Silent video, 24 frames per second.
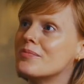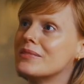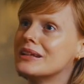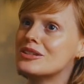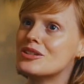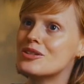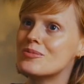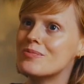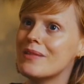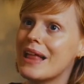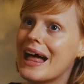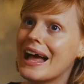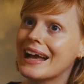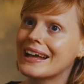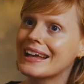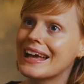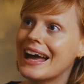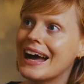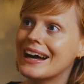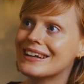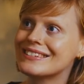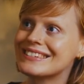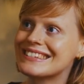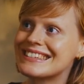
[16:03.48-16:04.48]
pitch black
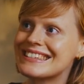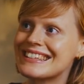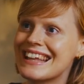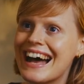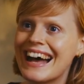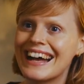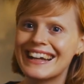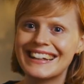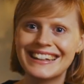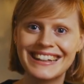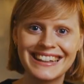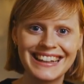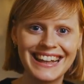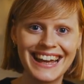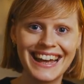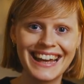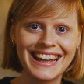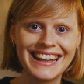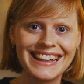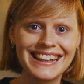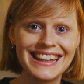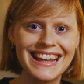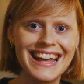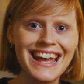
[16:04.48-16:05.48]
outside
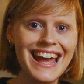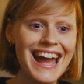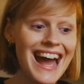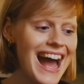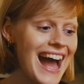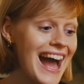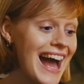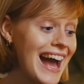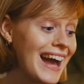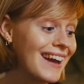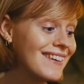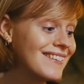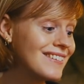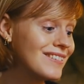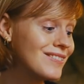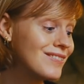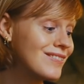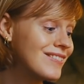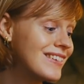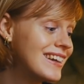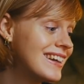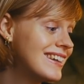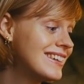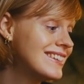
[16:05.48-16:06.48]
again,
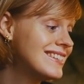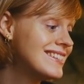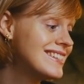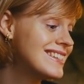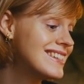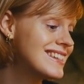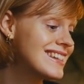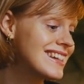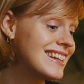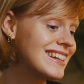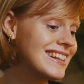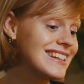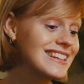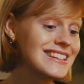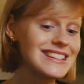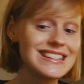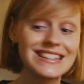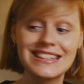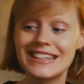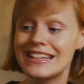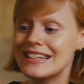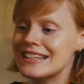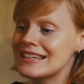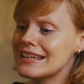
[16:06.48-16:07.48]
and we're just gonna
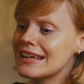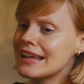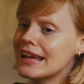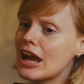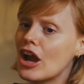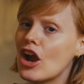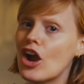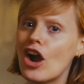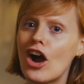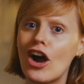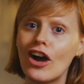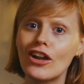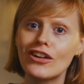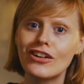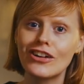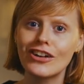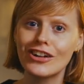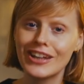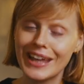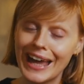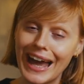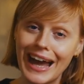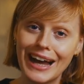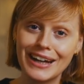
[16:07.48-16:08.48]
sit here on our
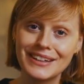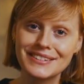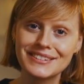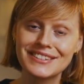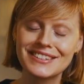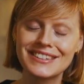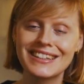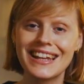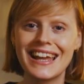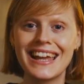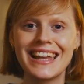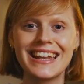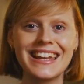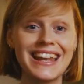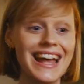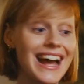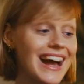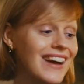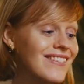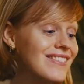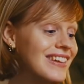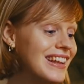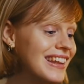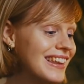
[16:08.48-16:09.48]
couch and
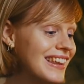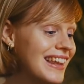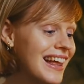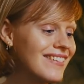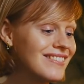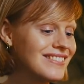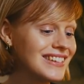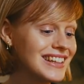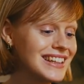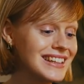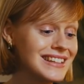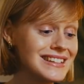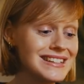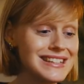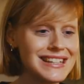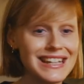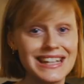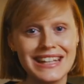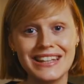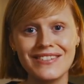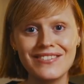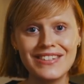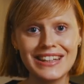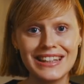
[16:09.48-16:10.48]
have a lovely
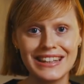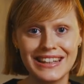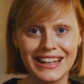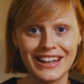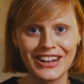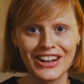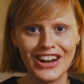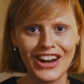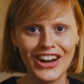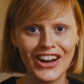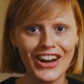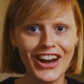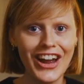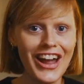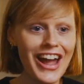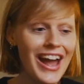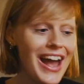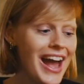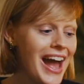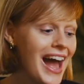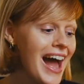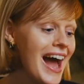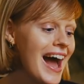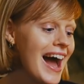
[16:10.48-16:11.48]
TV dinner.
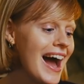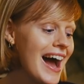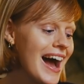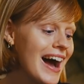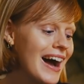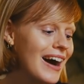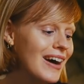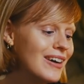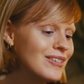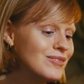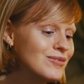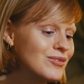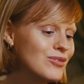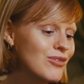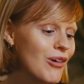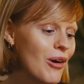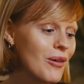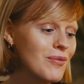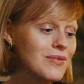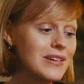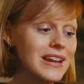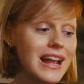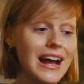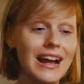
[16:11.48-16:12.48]

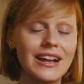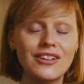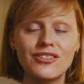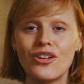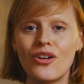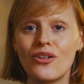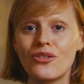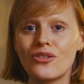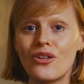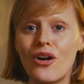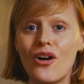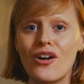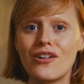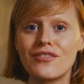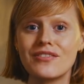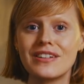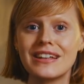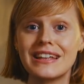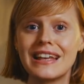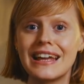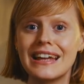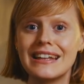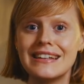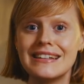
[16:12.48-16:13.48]
Rob and I don't
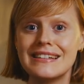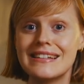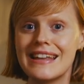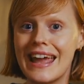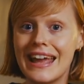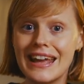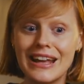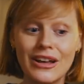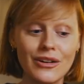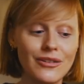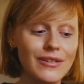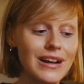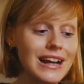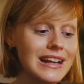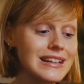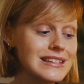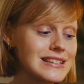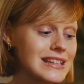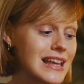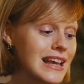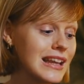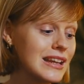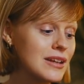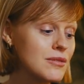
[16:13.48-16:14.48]
often get
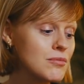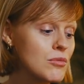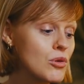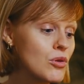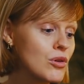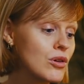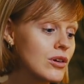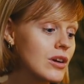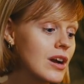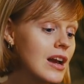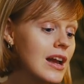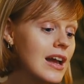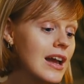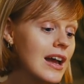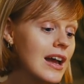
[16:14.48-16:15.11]
takeaways anymore,